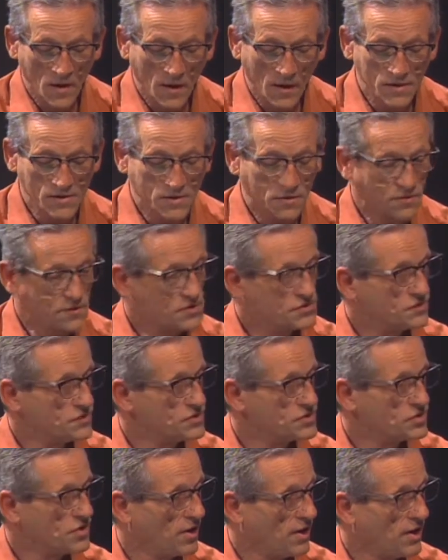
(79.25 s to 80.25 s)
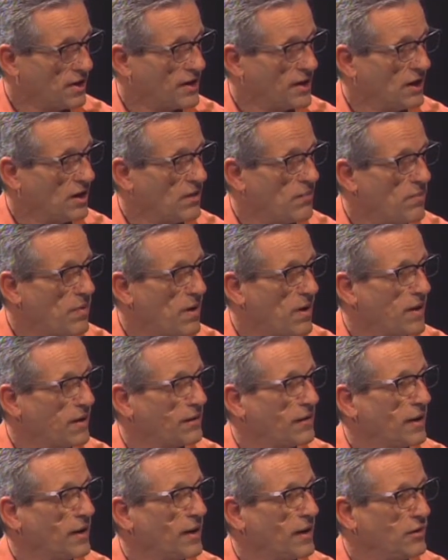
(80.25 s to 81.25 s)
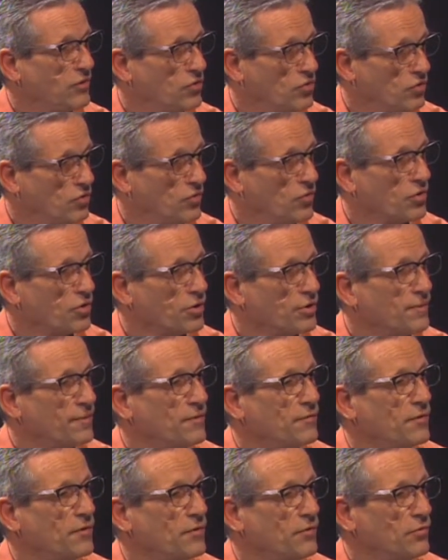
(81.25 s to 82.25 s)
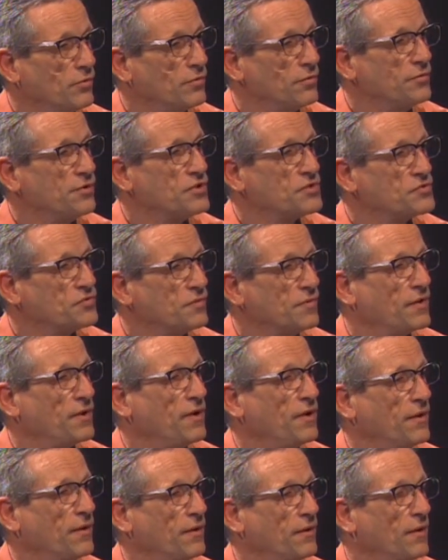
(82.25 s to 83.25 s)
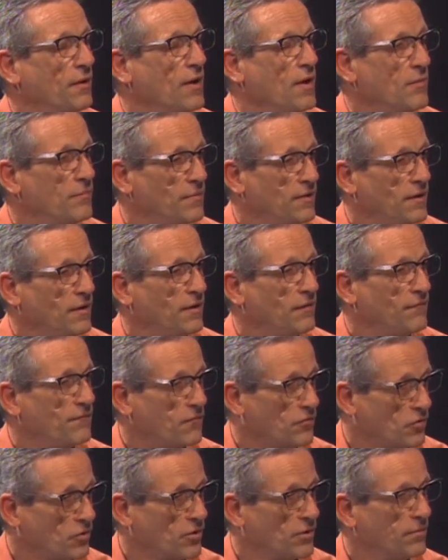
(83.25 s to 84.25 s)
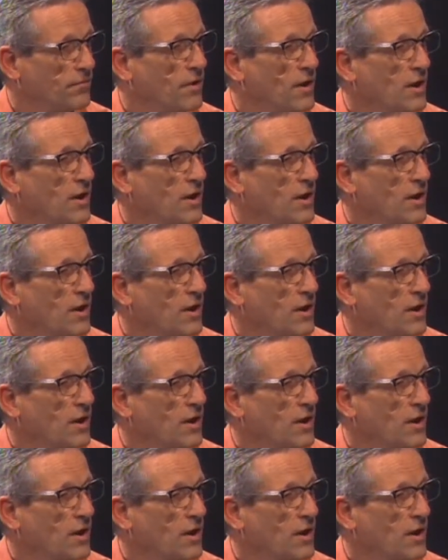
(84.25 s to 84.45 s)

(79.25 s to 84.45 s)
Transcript: so this was talking about a new urban renewal district here being formed